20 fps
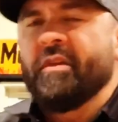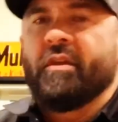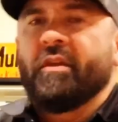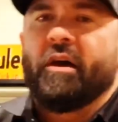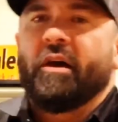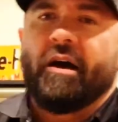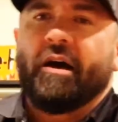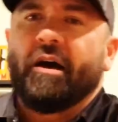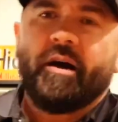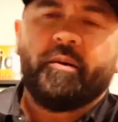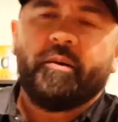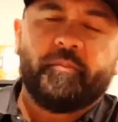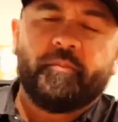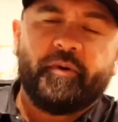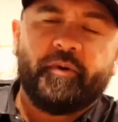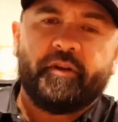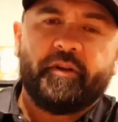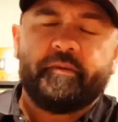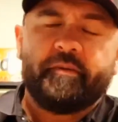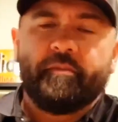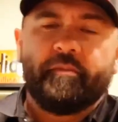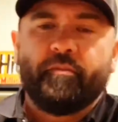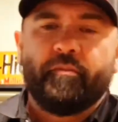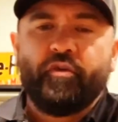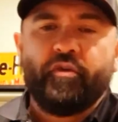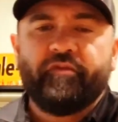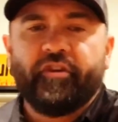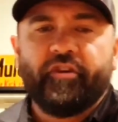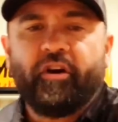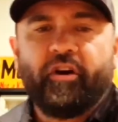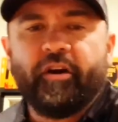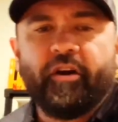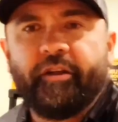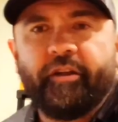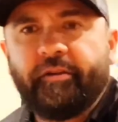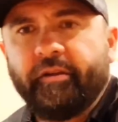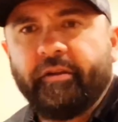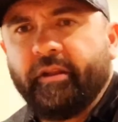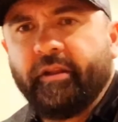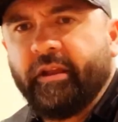But moving
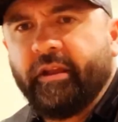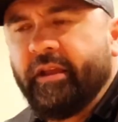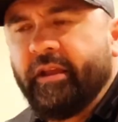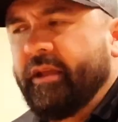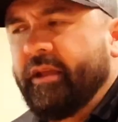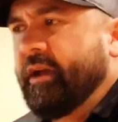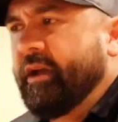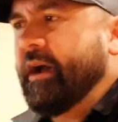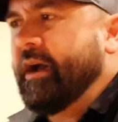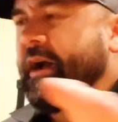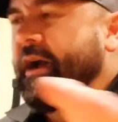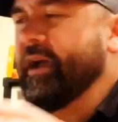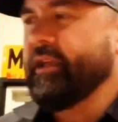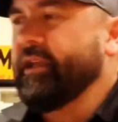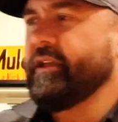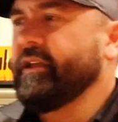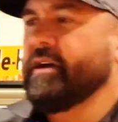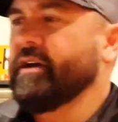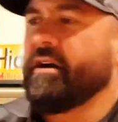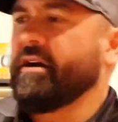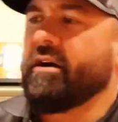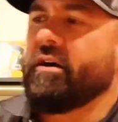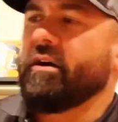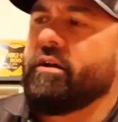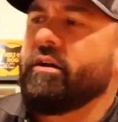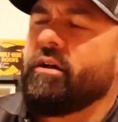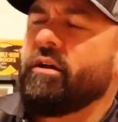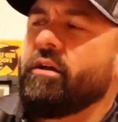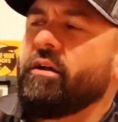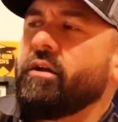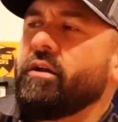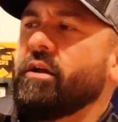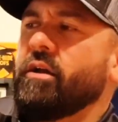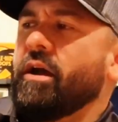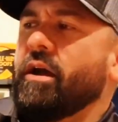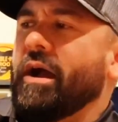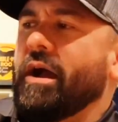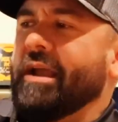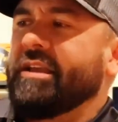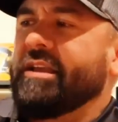on,
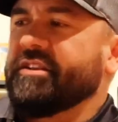I